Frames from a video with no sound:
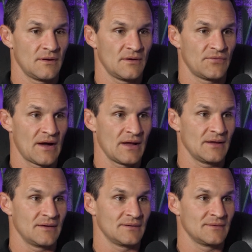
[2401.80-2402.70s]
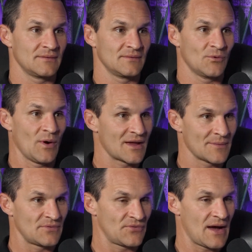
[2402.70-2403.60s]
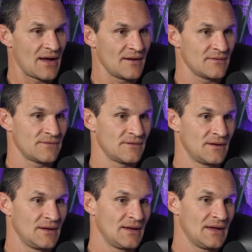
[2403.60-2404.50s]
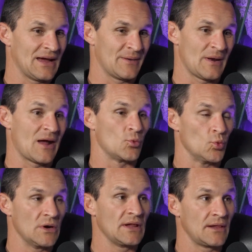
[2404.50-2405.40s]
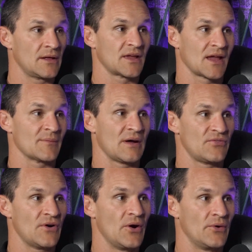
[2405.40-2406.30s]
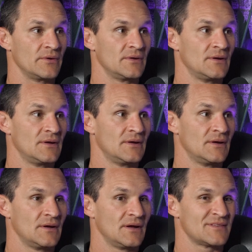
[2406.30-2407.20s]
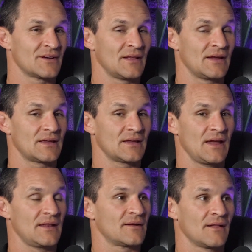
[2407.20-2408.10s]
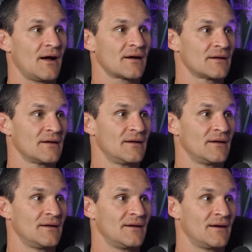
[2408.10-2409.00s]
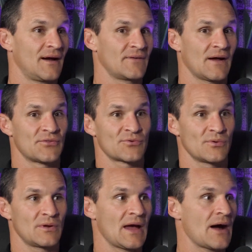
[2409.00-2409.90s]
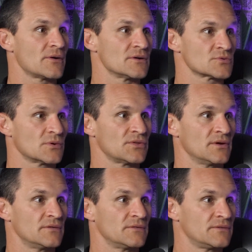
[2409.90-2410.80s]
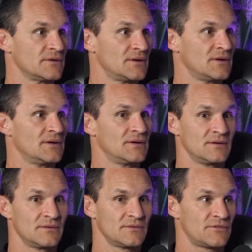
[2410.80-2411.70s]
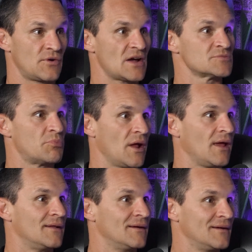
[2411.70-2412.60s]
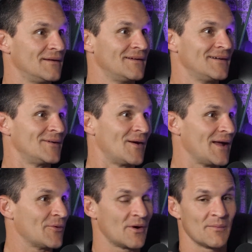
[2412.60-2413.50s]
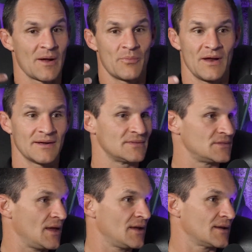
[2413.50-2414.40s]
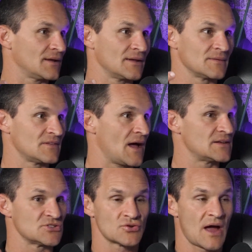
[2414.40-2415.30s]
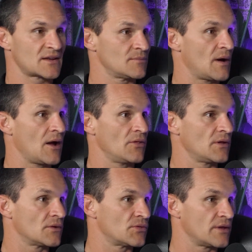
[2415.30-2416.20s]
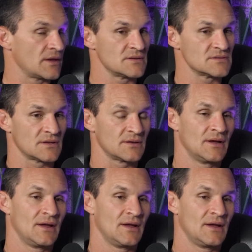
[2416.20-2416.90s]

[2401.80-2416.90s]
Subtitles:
if I wake up at 5 and I'm not really looking at my phone until like 8 o'clock, I've got 3 hours worth of fresh brain, right? Where my brain can think and it's not distracted by all the other things. And